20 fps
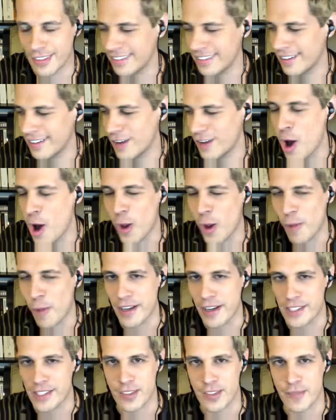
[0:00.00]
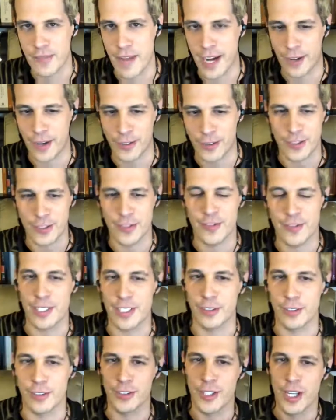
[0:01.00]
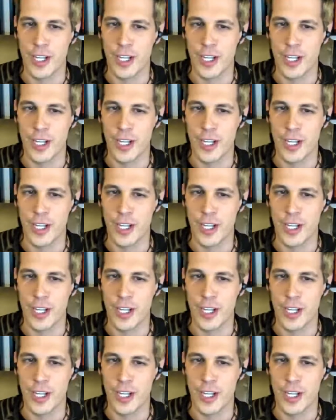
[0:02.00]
hurl myself back onto the field,